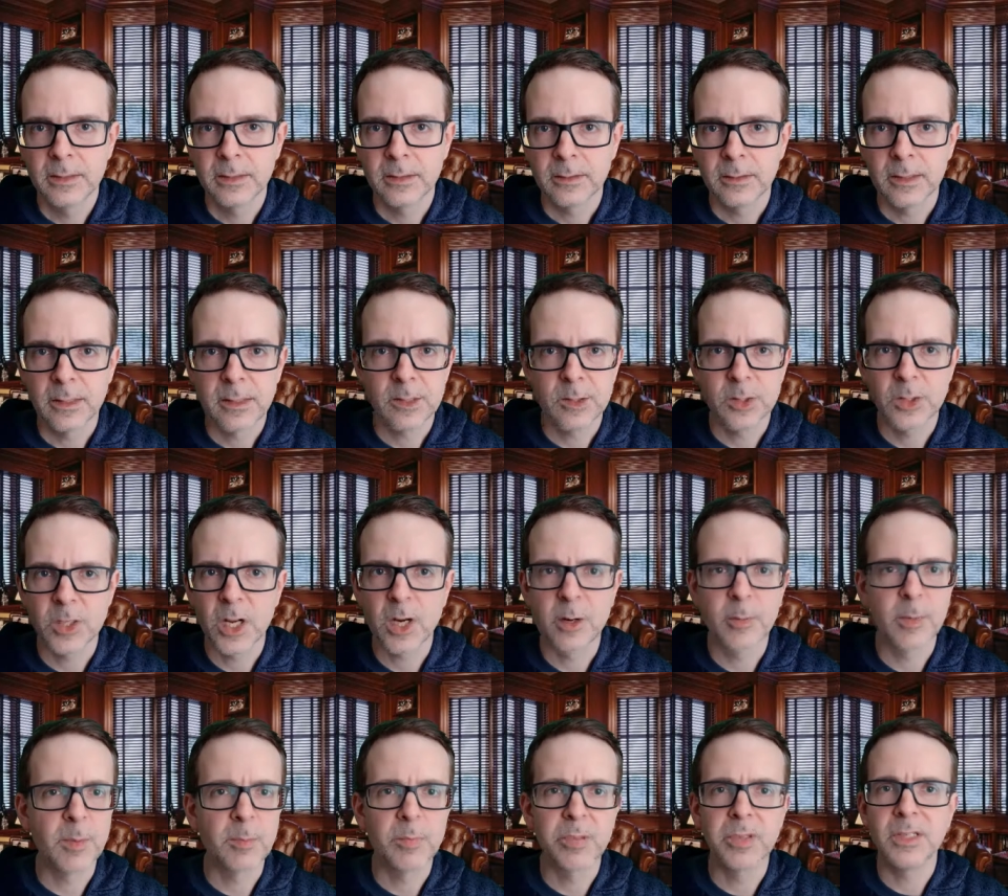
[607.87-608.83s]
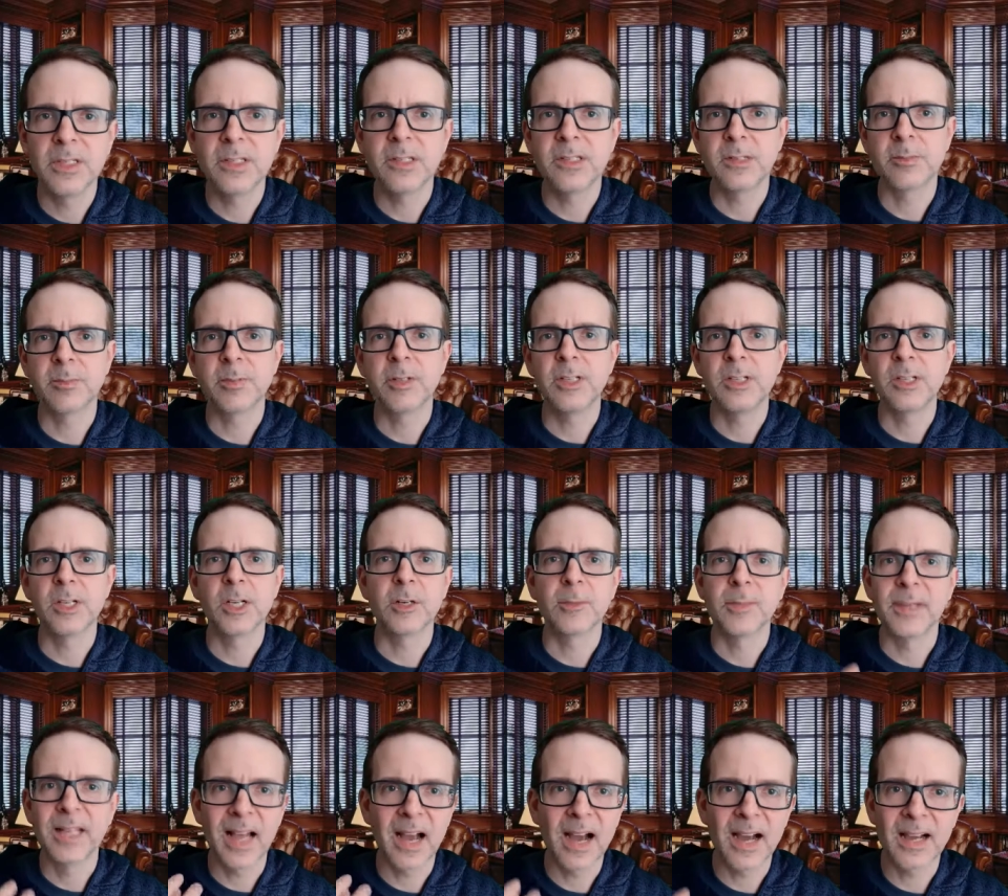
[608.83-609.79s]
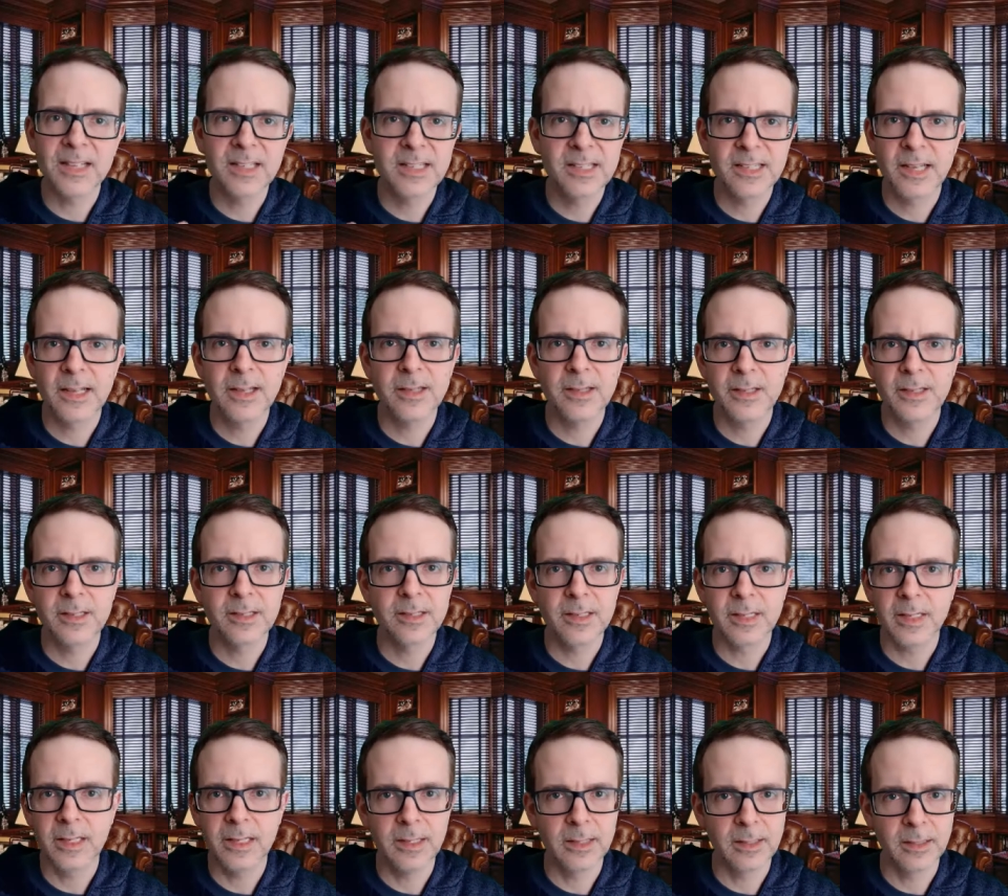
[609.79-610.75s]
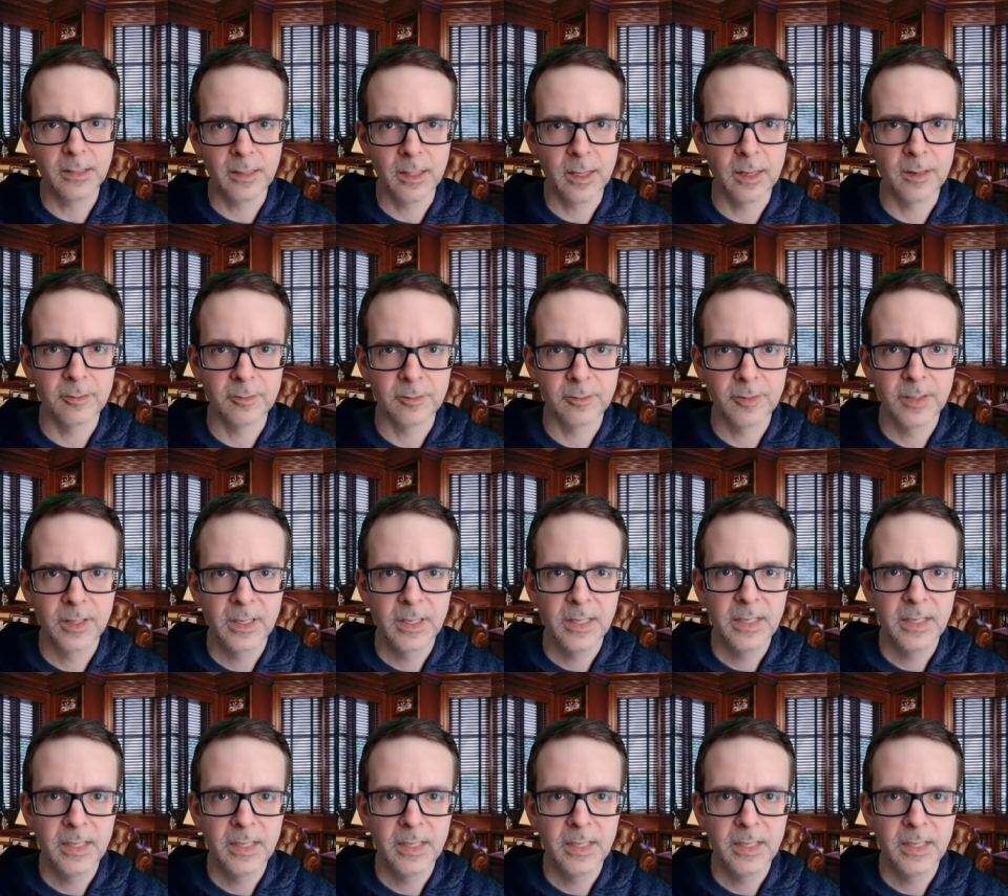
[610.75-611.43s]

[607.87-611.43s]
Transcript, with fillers: Ladies and gentlemen, please, please hear me. I say this in love.